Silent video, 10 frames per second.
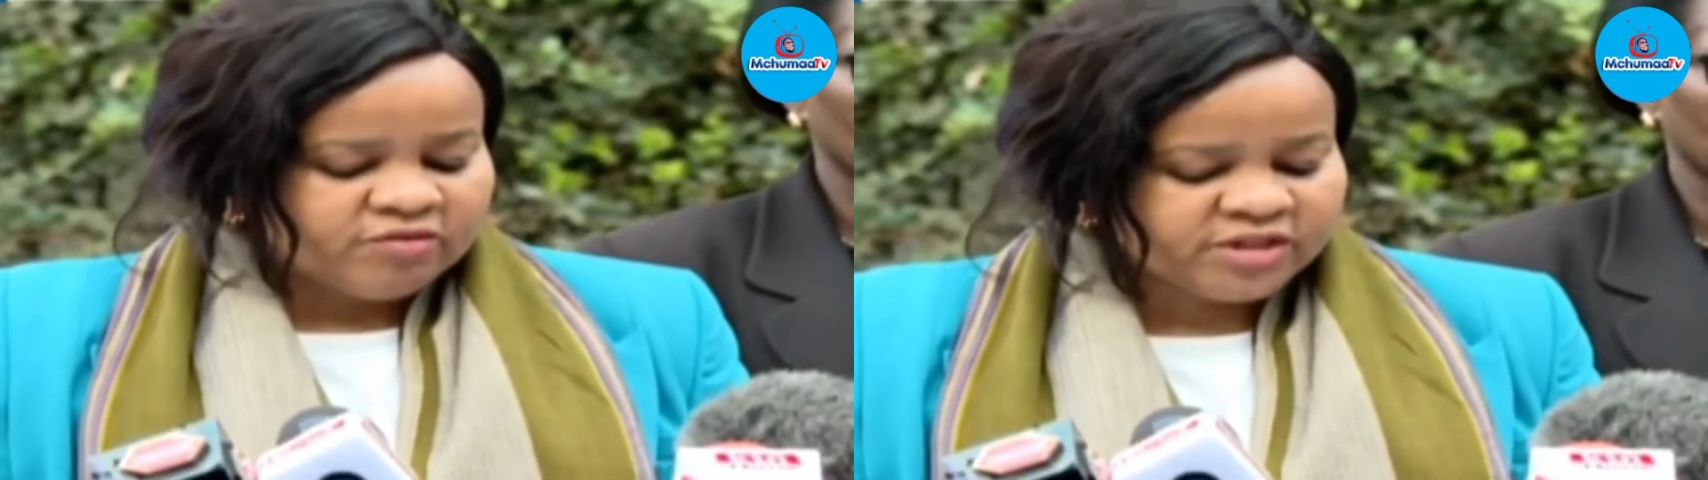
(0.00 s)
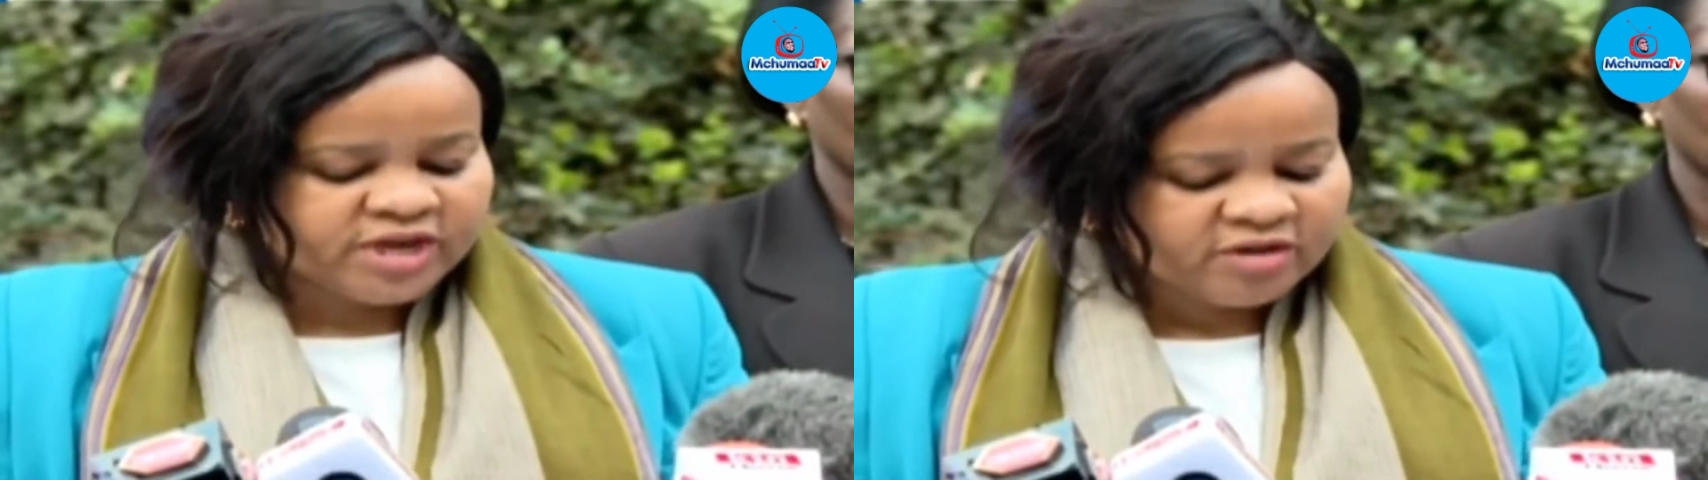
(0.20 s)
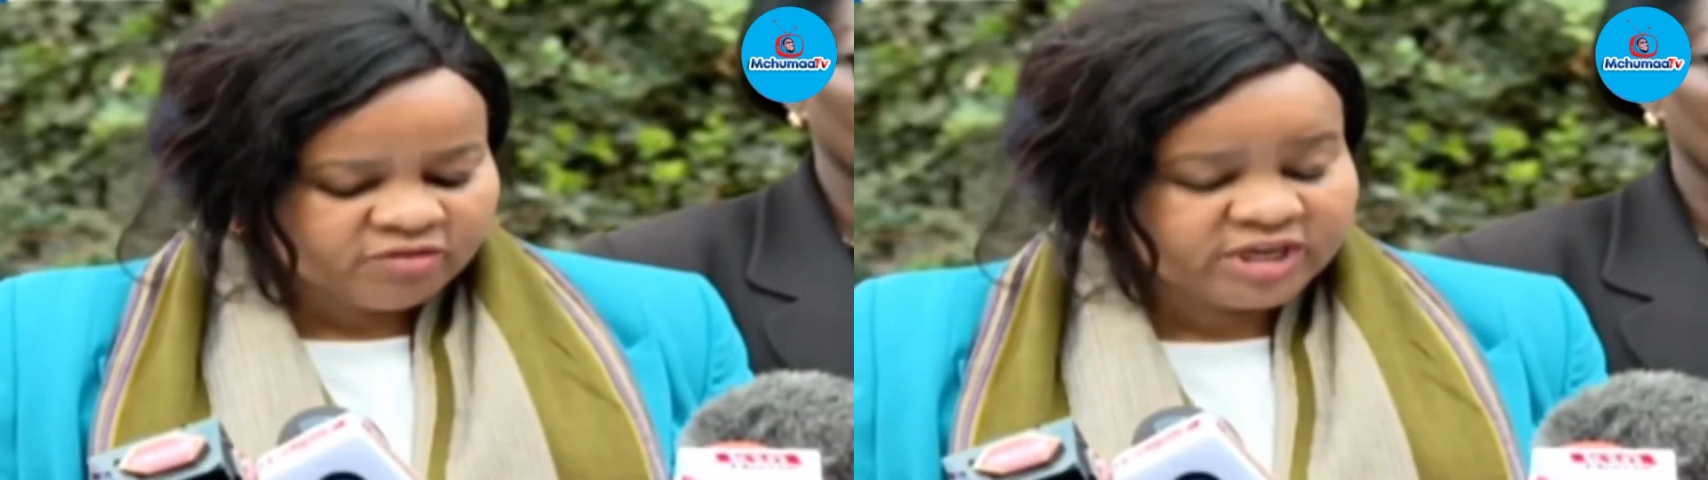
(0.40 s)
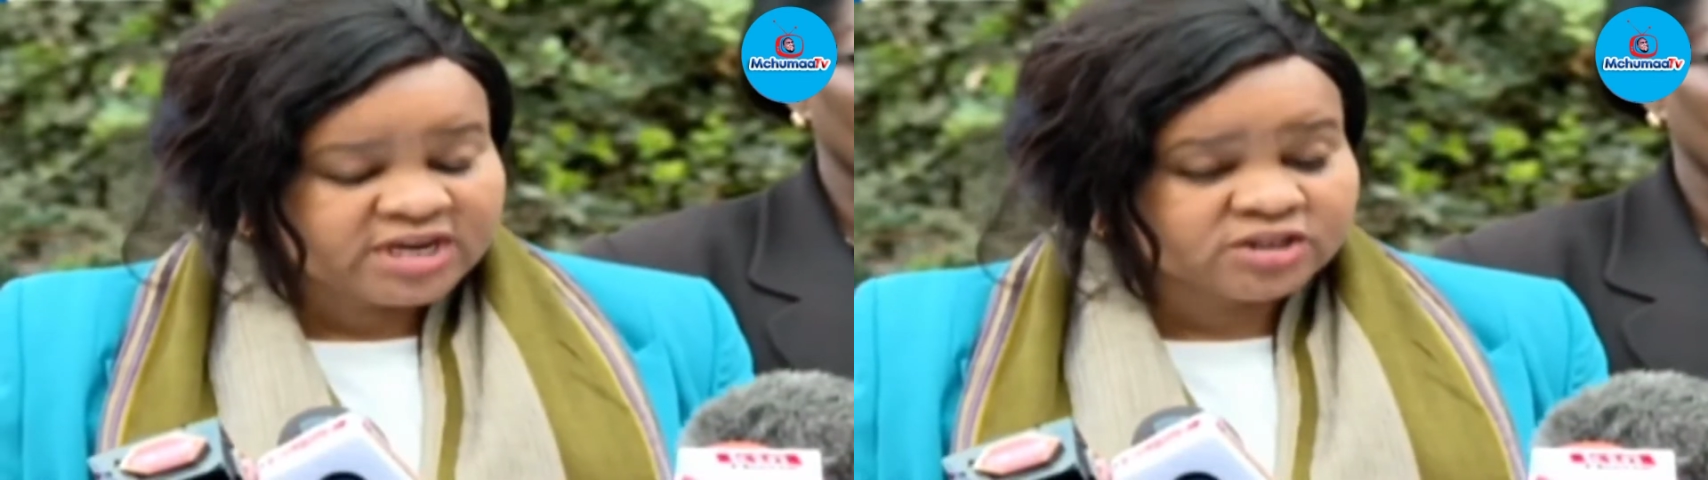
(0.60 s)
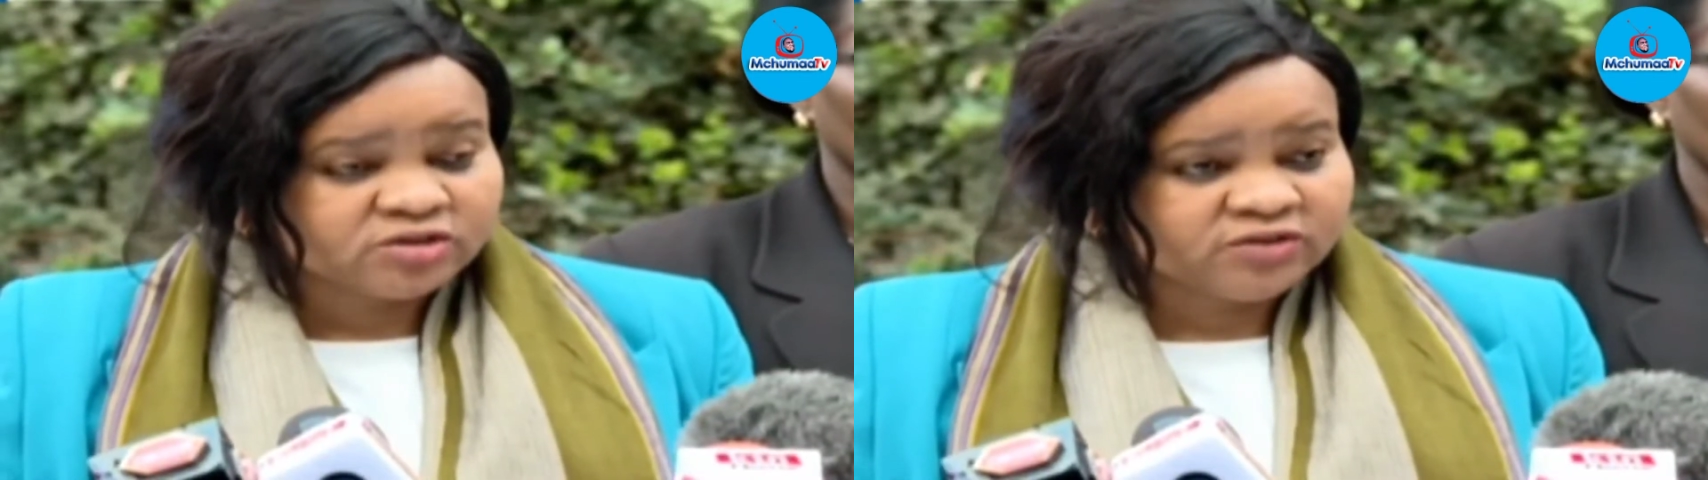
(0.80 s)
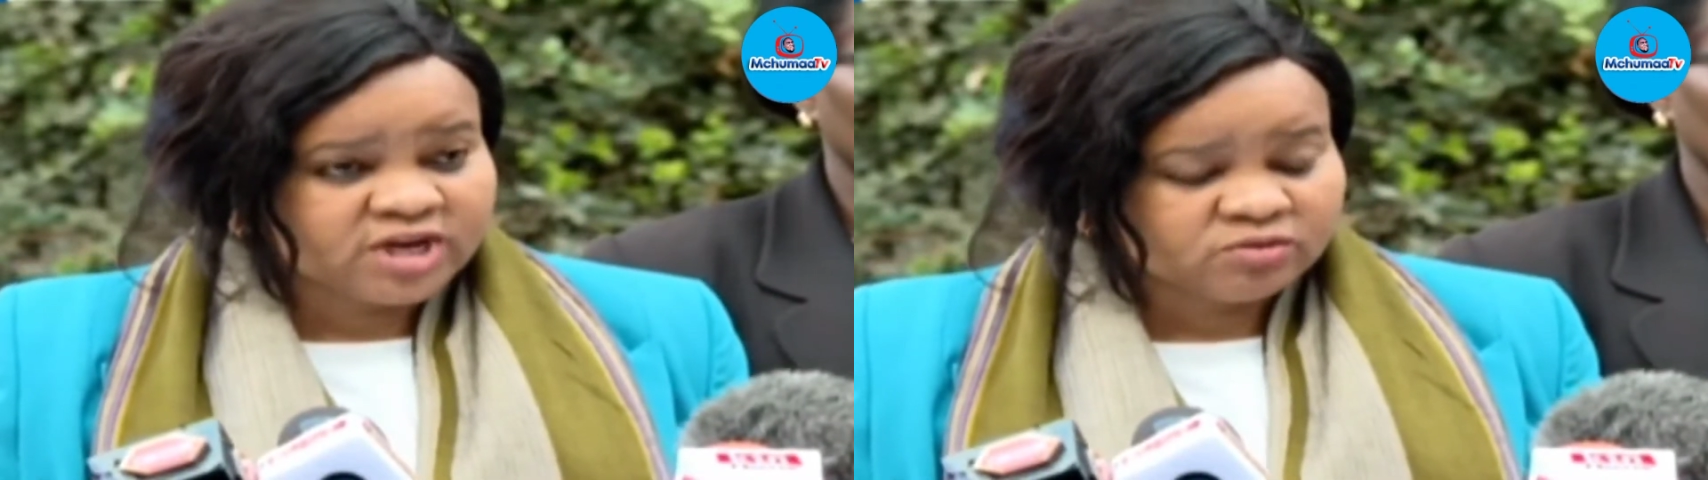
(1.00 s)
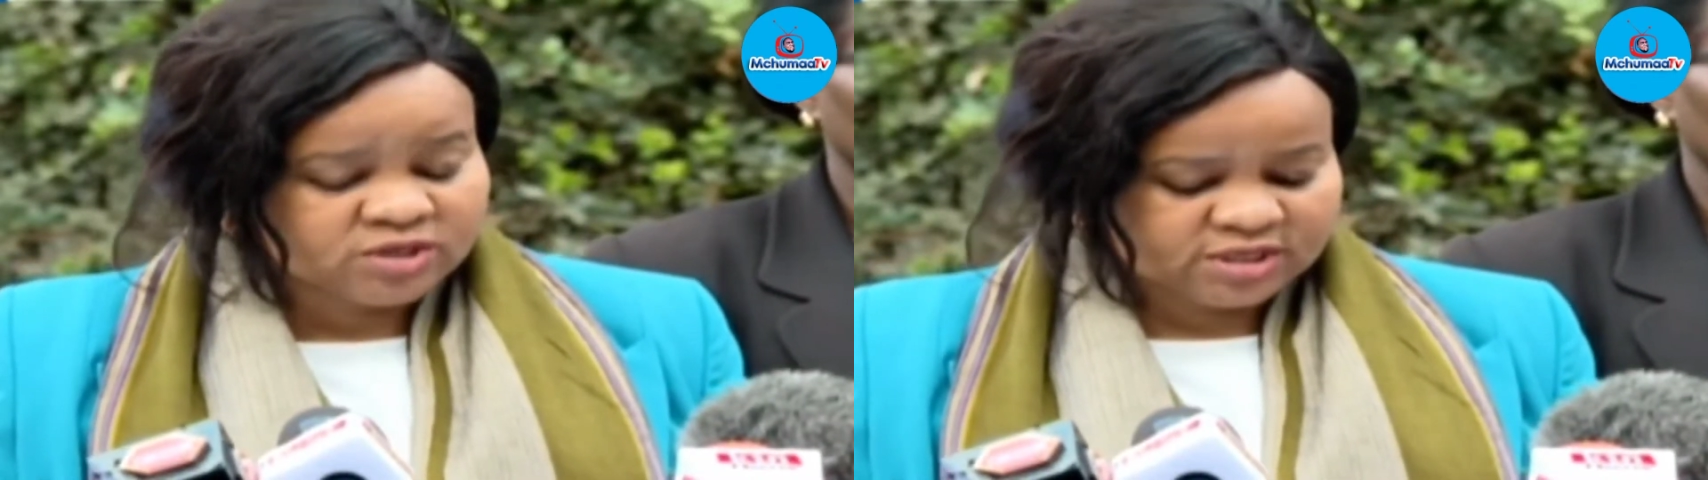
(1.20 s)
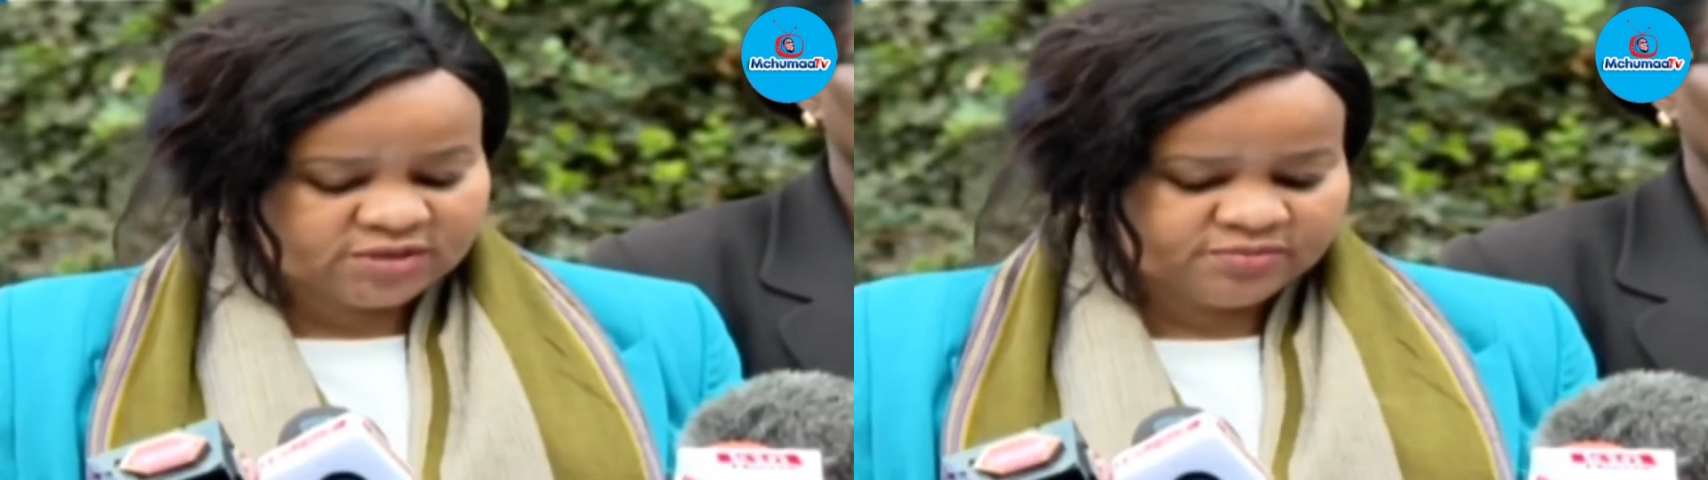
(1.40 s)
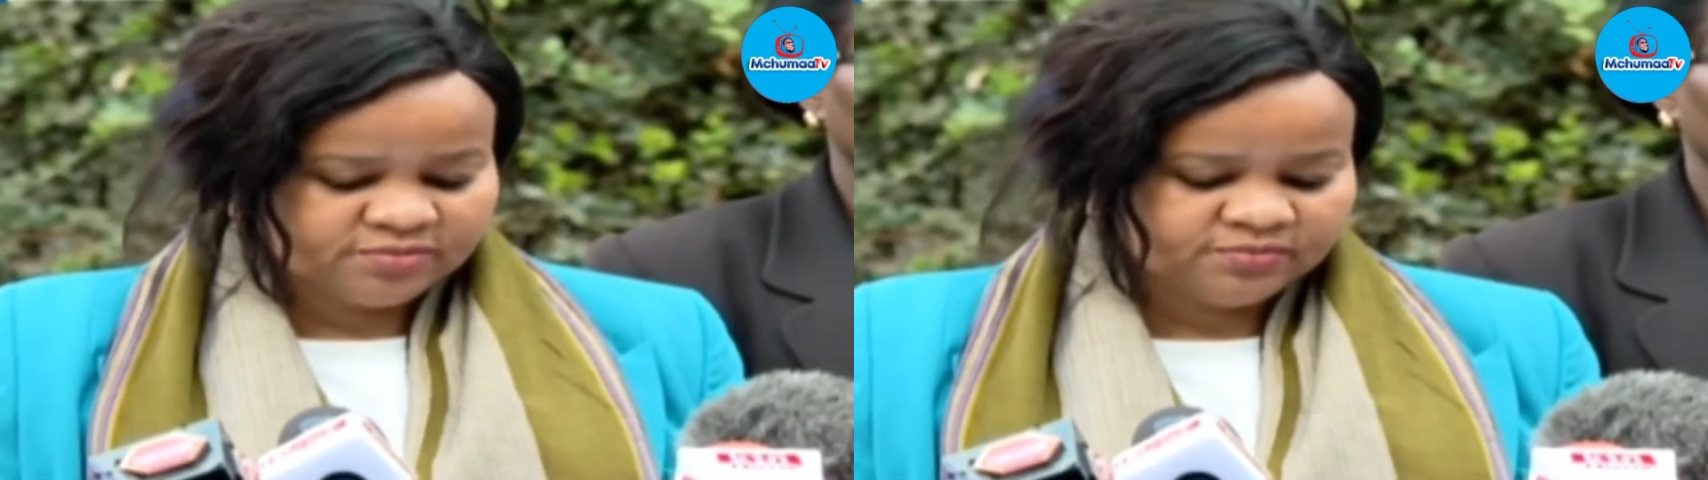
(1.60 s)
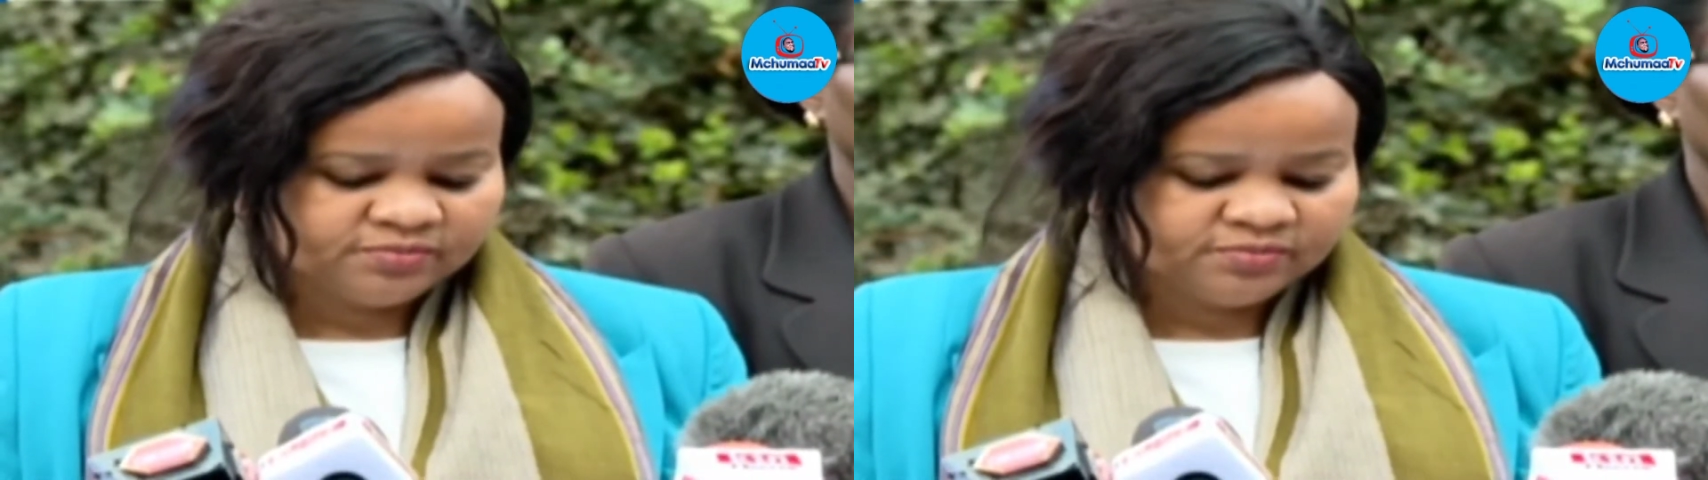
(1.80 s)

For the avoidance of doubt,